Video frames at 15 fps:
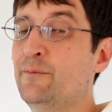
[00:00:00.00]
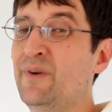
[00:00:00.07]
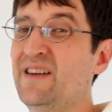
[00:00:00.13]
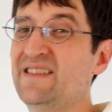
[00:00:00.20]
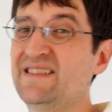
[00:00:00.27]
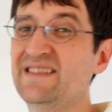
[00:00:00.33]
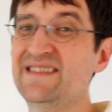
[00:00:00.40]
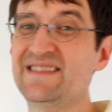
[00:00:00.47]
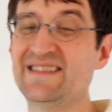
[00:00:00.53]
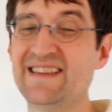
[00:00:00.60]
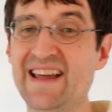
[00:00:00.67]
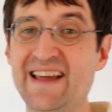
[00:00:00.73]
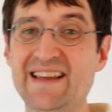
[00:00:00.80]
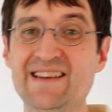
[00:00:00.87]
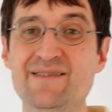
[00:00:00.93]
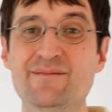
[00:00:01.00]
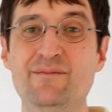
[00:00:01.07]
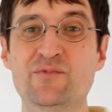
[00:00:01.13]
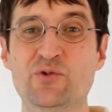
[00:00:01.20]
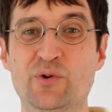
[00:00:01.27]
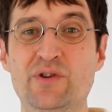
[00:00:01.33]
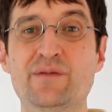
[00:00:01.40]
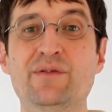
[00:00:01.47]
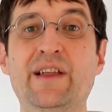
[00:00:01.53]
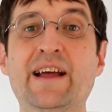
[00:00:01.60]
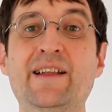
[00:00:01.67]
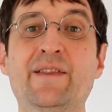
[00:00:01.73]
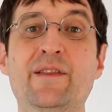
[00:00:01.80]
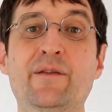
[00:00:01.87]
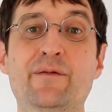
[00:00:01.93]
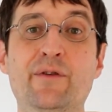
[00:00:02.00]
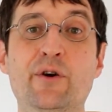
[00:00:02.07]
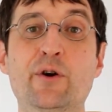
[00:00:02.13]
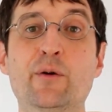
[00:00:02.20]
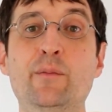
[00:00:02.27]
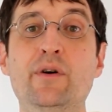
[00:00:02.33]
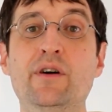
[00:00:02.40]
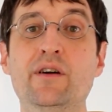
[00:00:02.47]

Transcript: but is instead sort of like the verb